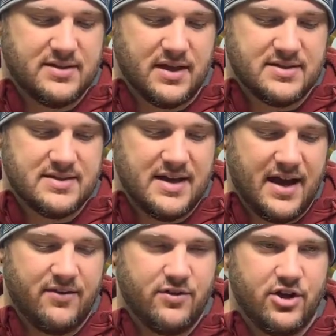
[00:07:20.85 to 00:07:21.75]
it's
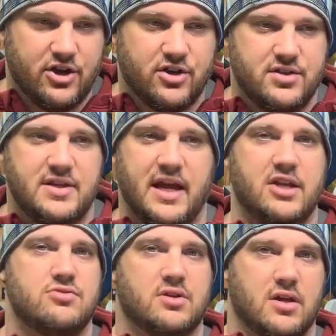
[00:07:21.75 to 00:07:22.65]
not a very good day
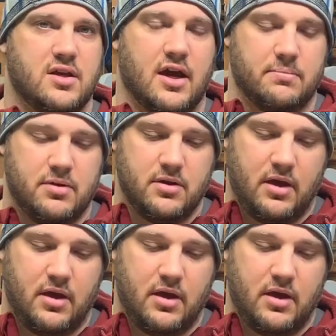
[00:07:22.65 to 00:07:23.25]
drinking cup.